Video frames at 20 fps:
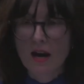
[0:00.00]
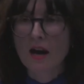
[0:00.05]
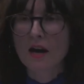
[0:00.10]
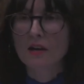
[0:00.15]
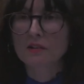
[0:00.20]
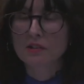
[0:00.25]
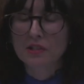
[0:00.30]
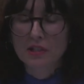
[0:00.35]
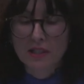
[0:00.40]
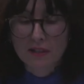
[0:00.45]

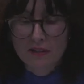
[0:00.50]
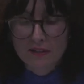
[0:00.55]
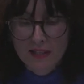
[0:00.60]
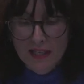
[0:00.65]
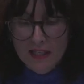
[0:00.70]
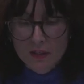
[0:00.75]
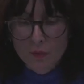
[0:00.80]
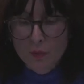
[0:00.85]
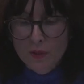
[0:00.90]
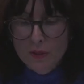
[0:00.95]
arguing
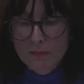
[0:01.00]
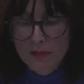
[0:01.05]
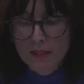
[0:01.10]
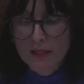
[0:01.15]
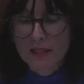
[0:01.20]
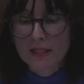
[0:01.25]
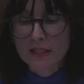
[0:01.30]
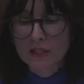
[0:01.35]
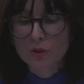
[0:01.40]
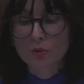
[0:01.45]
that women
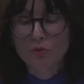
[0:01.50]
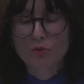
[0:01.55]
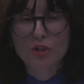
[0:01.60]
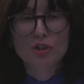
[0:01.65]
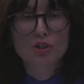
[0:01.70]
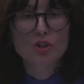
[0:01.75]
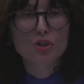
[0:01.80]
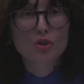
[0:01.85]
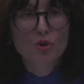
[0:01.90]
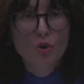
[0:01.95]
need to
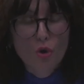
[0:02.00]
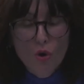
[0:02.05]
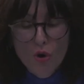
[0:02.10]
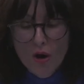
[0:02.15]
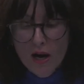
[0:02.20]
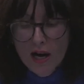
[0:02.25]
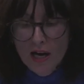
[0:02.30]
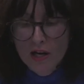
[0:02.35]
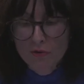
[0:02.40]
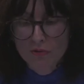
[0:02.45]
restore
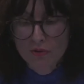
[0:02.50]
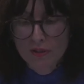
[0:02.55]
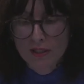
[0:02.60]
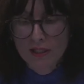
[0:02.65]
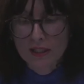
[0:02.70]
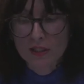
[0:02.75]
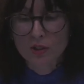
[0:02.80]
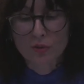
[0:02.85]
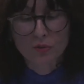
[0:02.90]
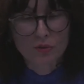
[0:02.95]

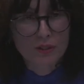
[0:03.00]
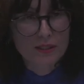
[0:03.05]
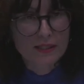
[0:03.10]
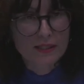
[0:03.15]
irony to the